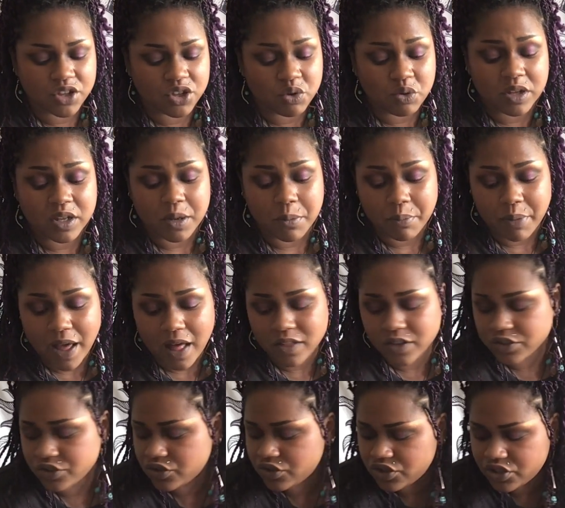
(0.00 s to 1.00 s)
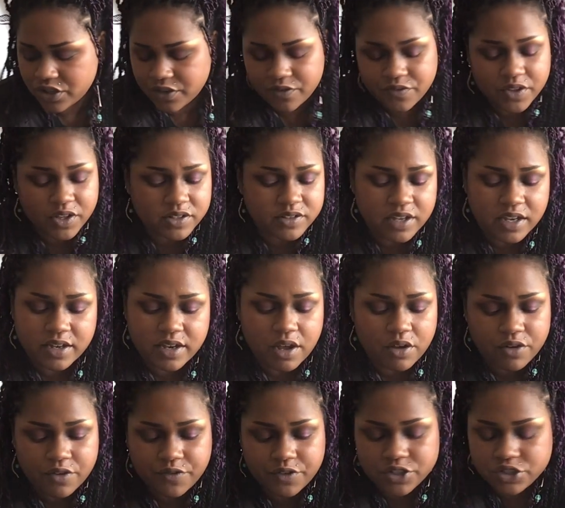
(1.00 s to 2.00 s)
and you need a balance. You shouldn't feel tied
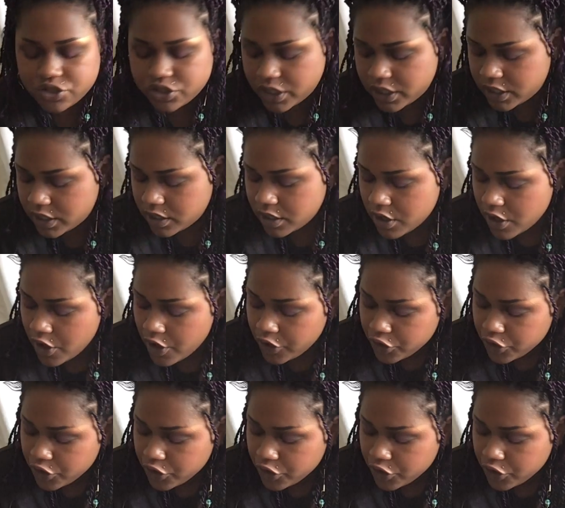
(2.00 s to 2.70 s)
down or frustrated.